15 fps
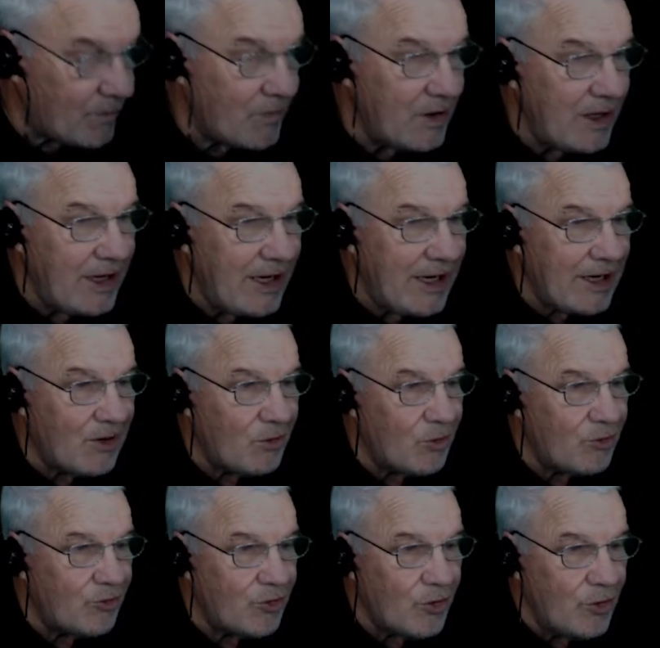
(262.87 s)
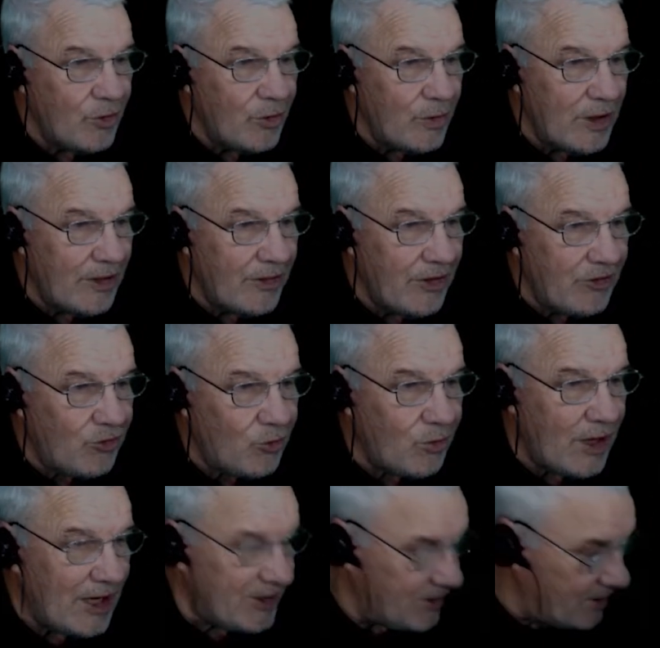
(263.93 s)
equal to this
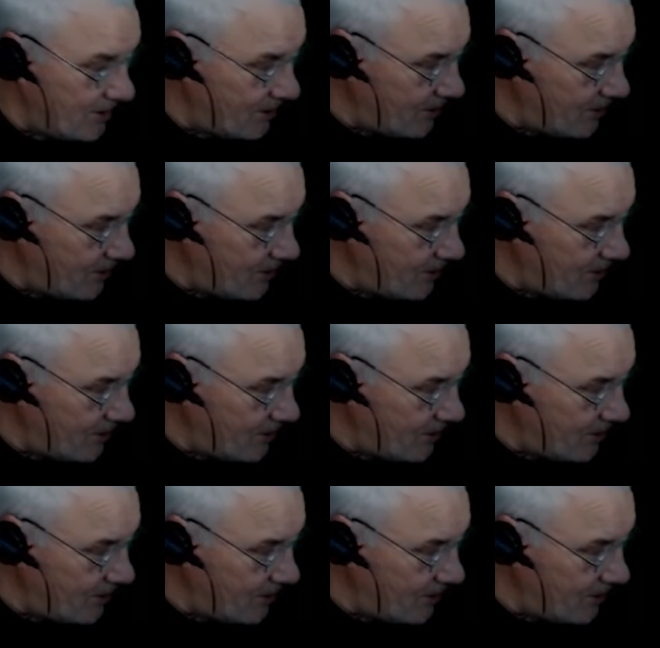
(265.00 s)
one